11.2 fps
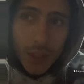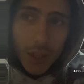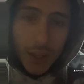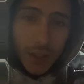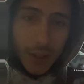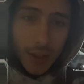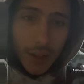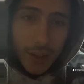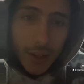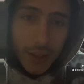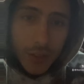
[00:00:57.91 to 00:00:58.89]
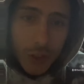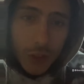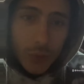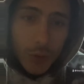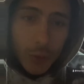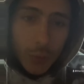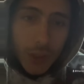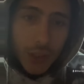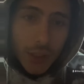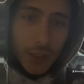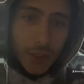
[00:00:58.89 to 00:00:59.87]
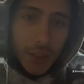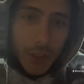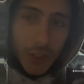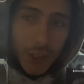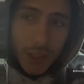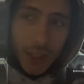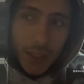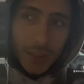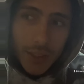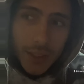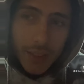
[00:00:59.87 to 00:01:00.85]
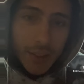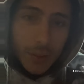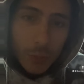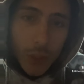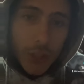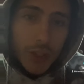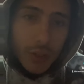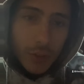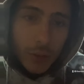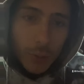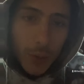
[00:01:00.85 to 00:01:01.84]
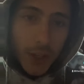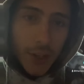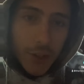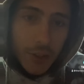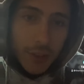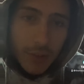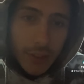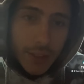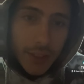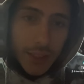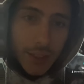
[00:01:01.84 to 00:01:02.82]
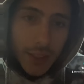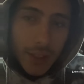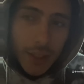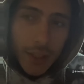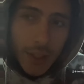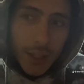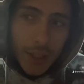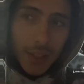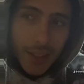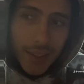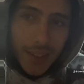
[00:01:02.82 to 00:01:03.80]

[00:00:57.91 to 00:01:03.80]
and, and, and Zeus was literally just like like the original creation of everything, like like